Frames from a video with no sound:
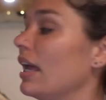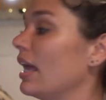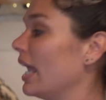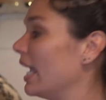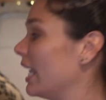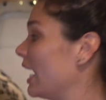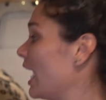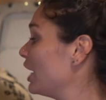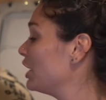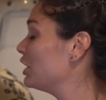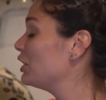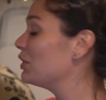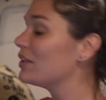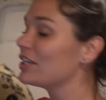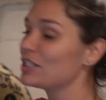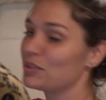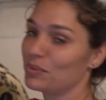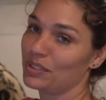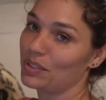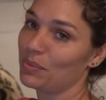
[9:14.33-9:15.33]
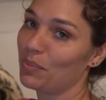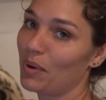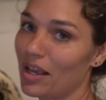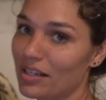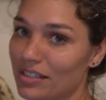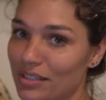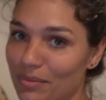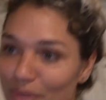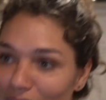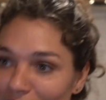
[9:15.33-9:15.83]
and I knew this was a
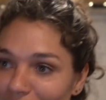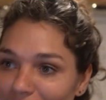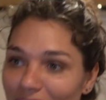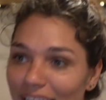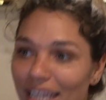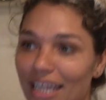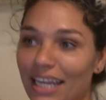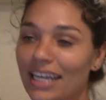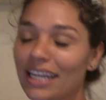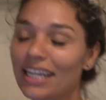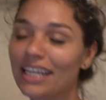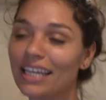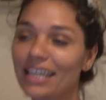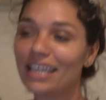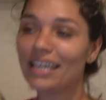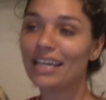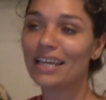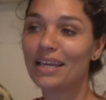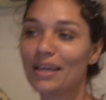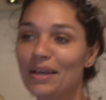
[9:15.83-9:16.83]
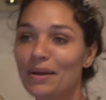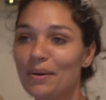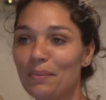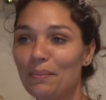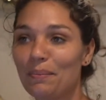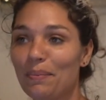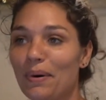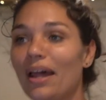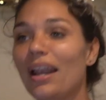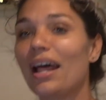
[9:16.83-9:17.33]
possibility,
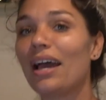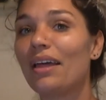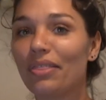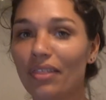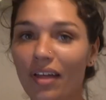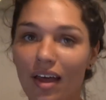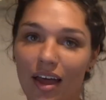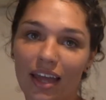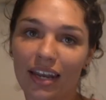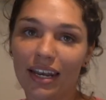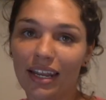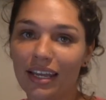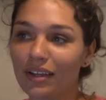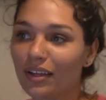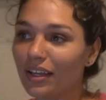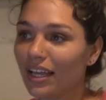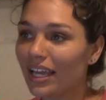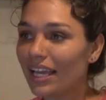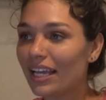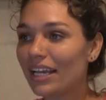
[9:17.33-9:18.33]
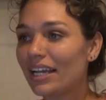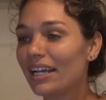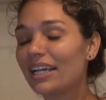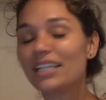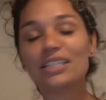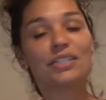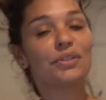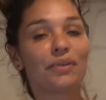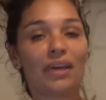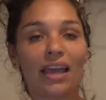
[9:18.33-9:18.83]
but I thought,
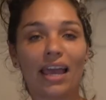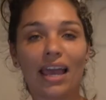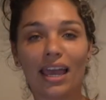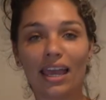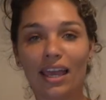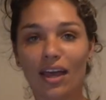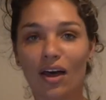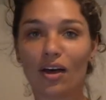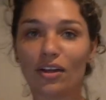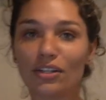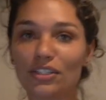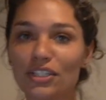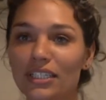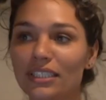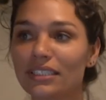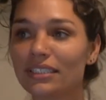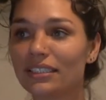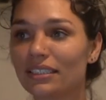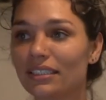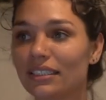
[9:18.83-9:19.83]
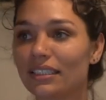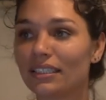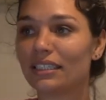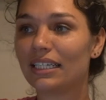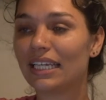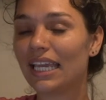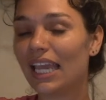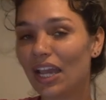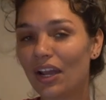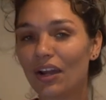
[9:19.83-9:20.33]
it's okay, I'll just
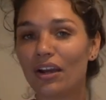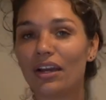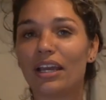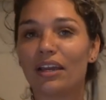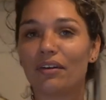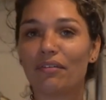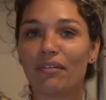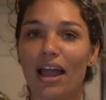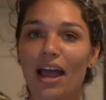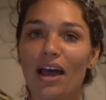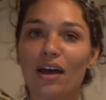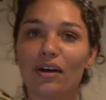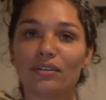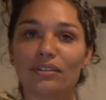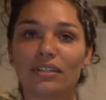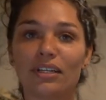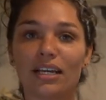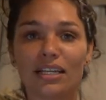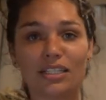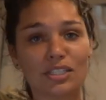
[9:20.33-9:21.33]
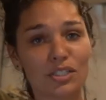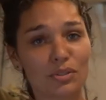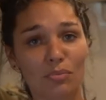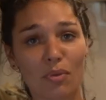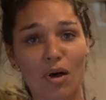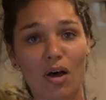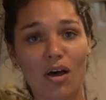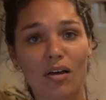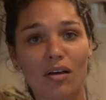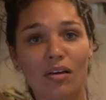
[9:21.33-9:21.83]
carry around a
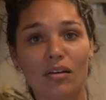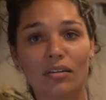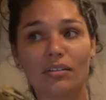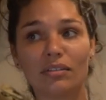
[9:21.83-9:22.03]
small